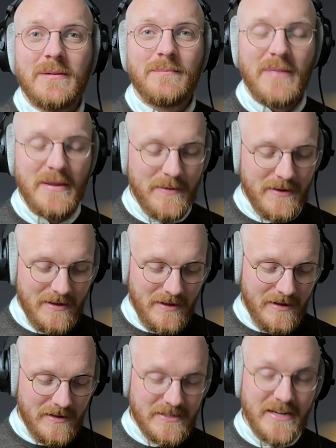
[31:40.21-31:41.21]
maybe
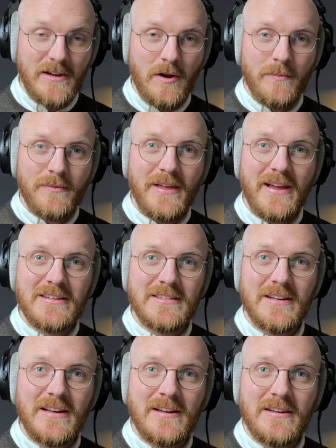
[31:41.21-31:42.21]
take up that
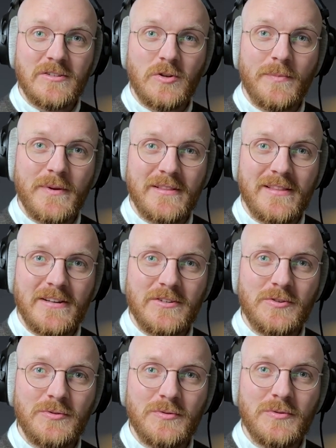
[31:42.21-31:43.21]
topic that
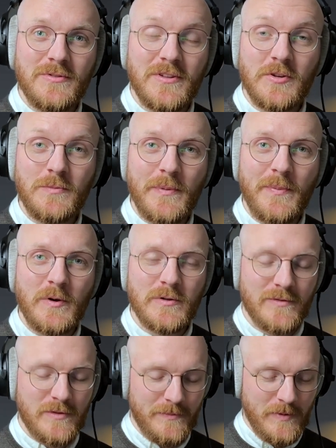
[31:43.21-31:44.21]
you propose
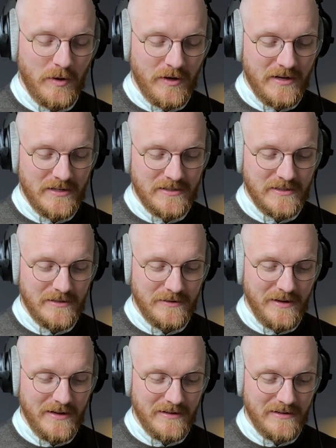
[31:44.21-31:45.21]
for the podcast
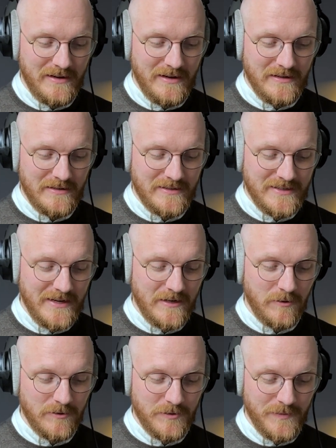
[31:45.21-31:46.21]
and send it
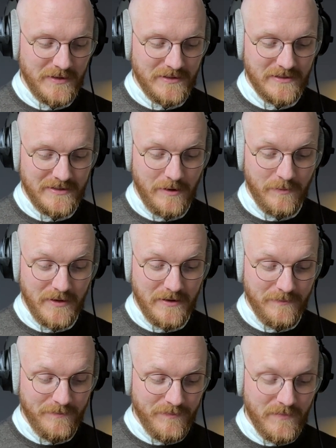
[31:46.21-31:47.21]
on to me. So that'll be
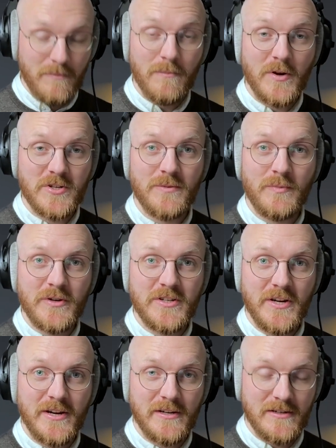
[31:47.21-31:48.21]
much
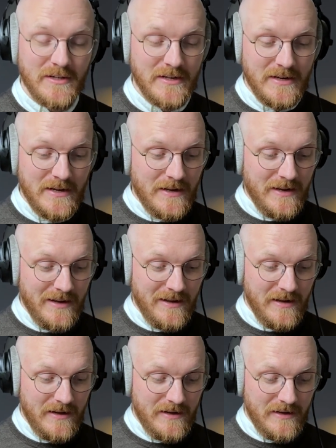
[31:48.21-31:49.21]
appreciated.
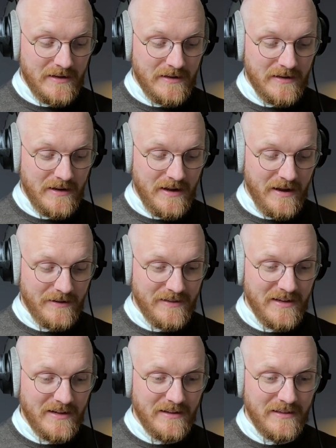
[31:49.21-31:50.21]
I
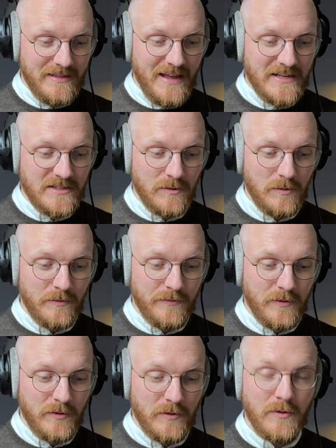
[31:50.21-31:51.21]
think that's all
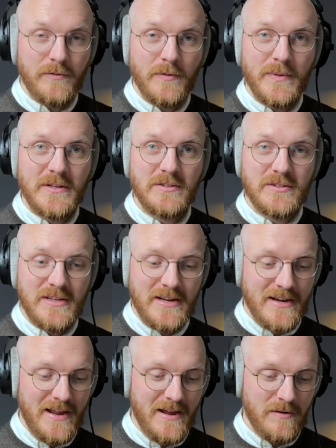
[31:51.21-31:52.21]
for me to say
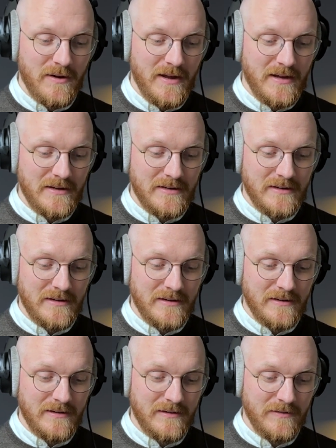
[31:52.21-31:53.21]
now. And
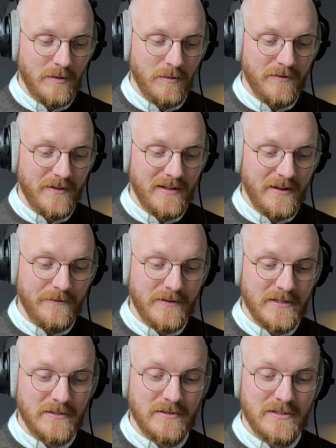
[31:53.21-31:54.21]
the only thing left
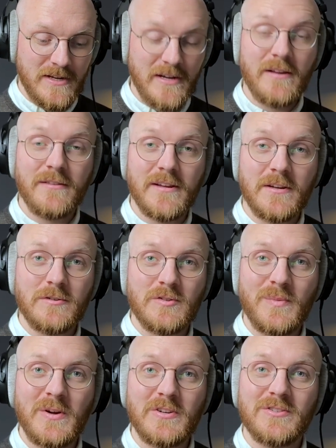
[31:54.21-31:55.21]
is to say thank you
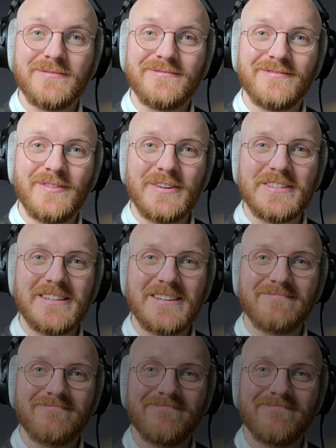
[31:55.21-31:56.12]
so much for listening.